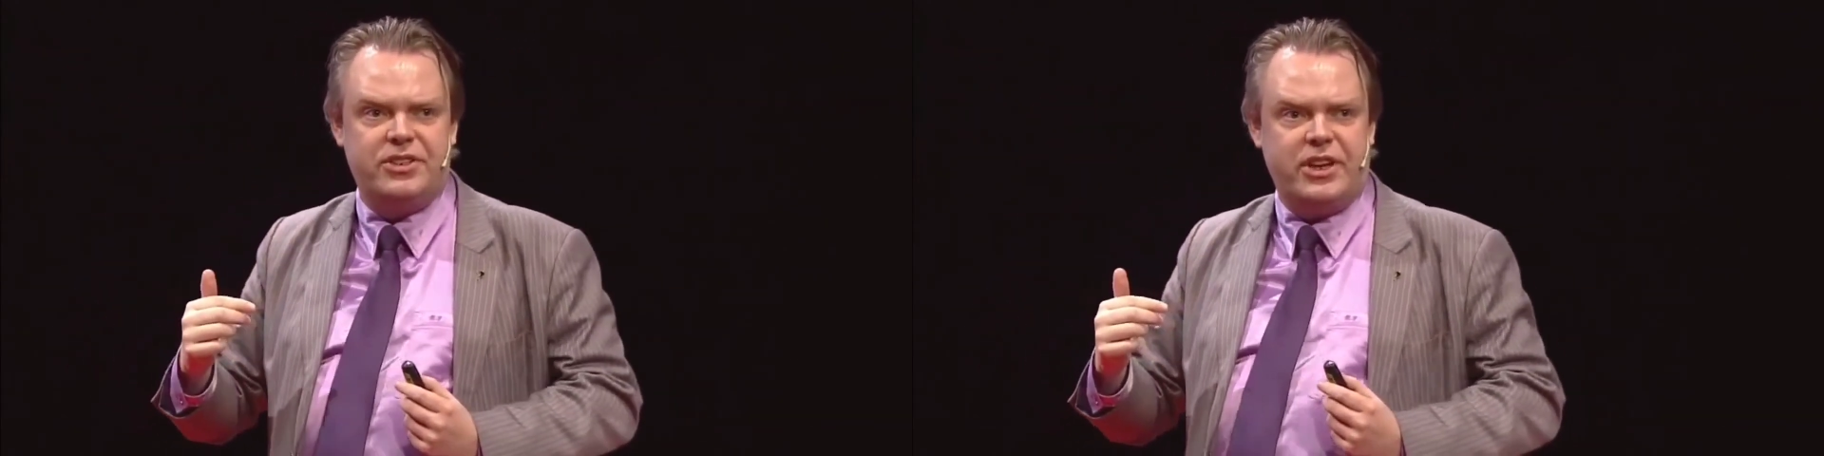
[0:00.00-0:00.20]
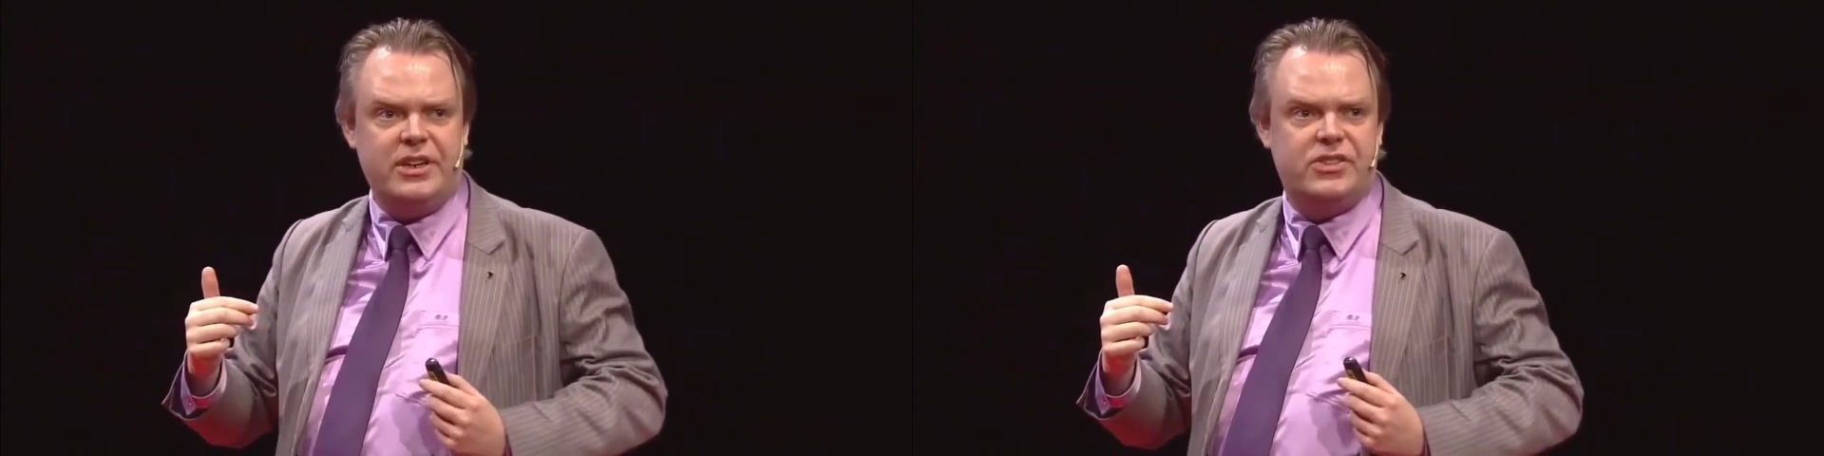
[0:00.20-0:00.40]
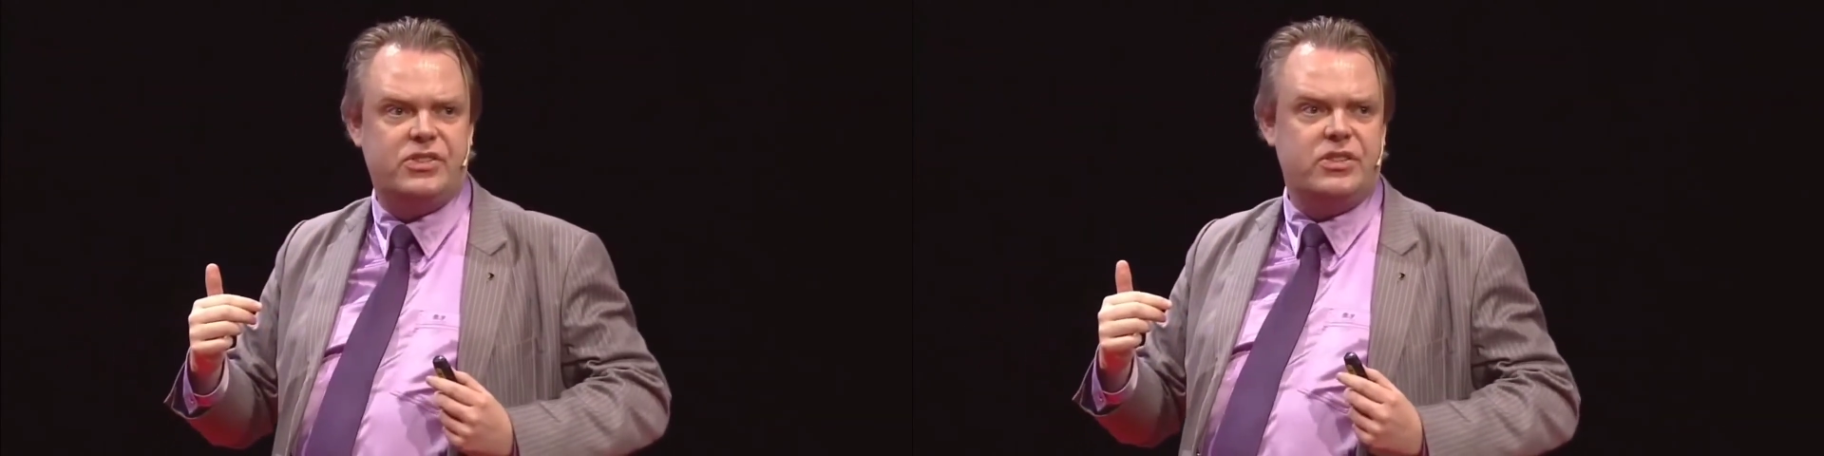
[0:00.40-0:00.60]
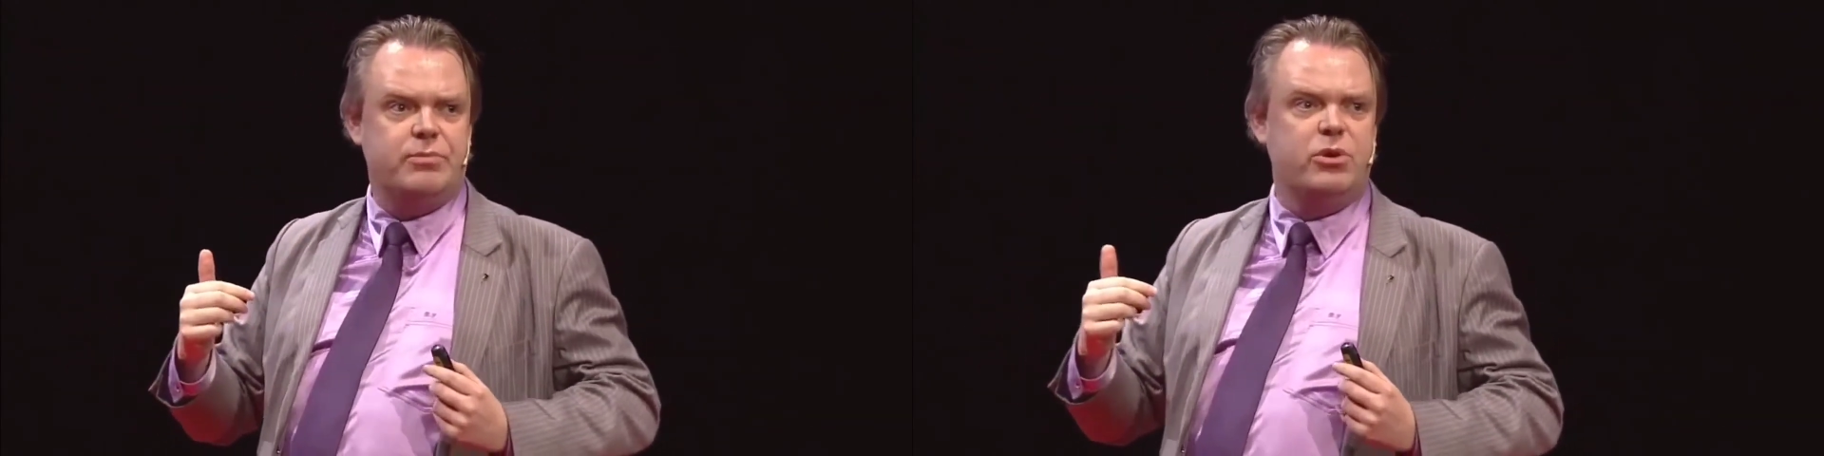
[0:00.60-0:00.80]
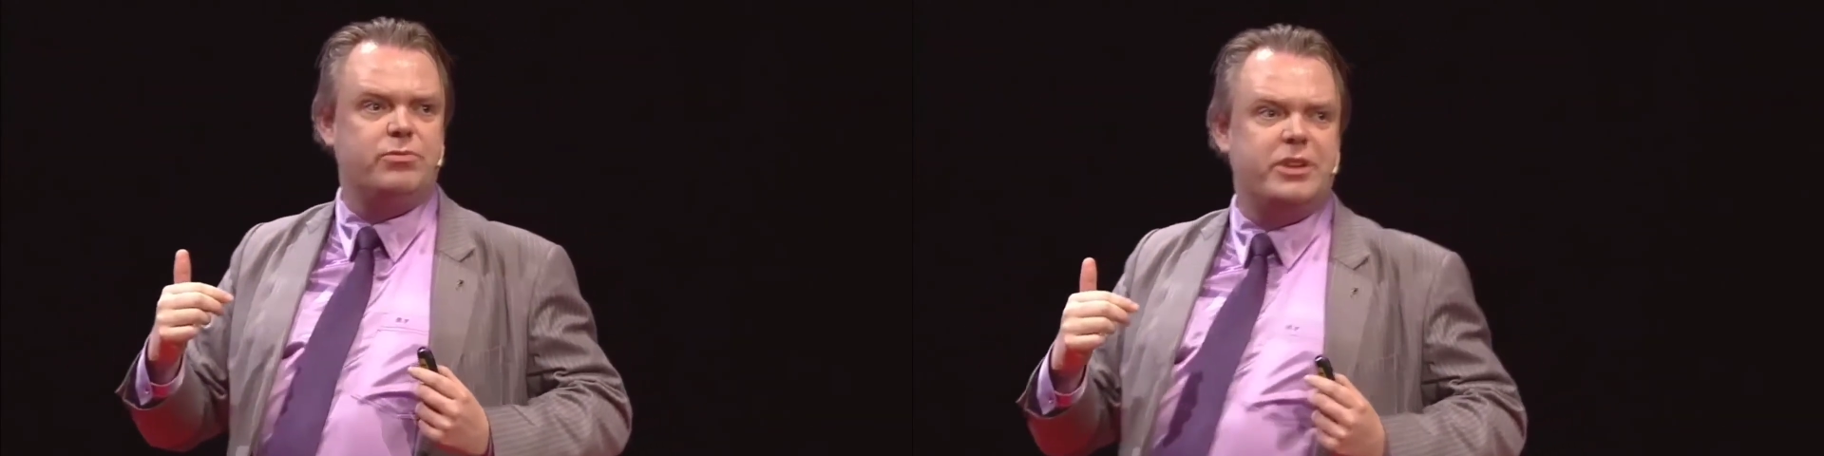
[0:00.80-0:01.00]
takes the
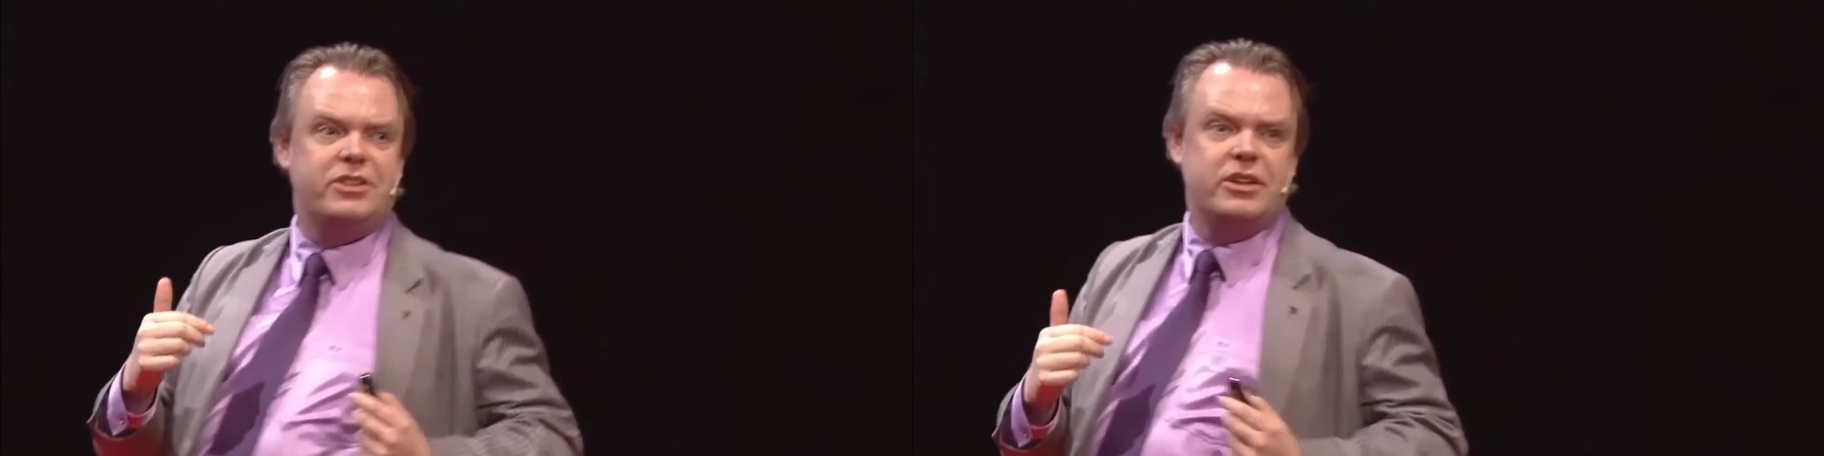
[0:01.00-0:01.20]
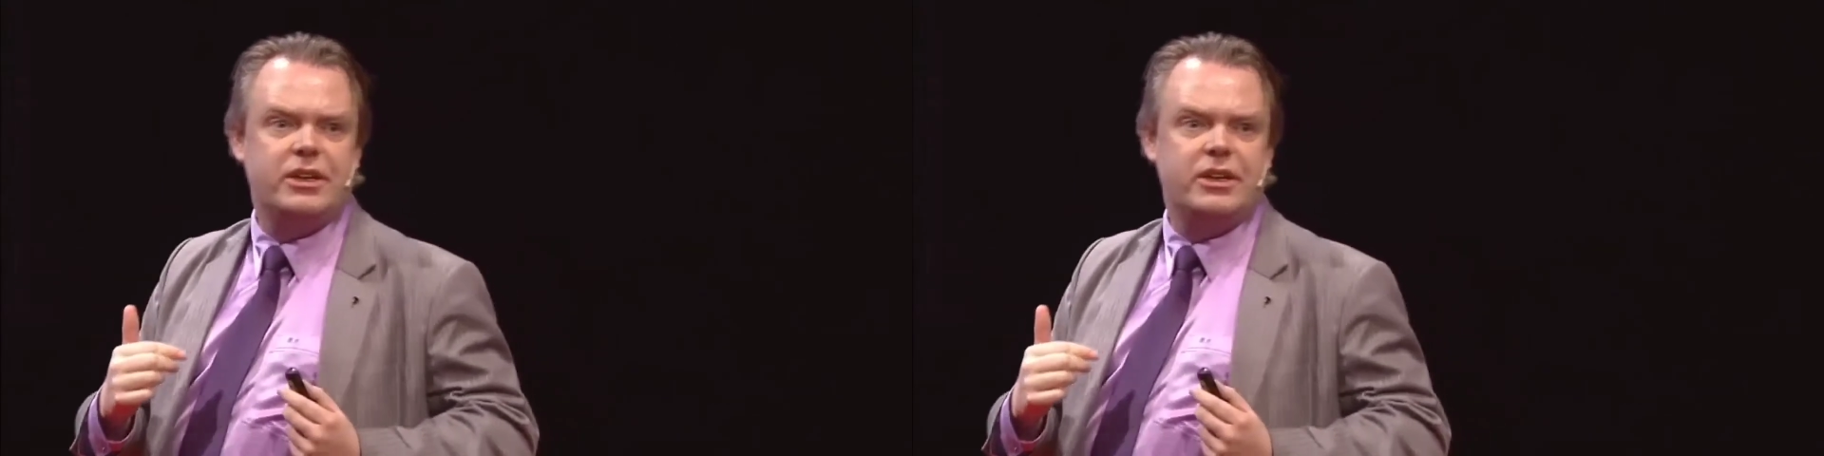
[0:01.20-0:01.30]
movement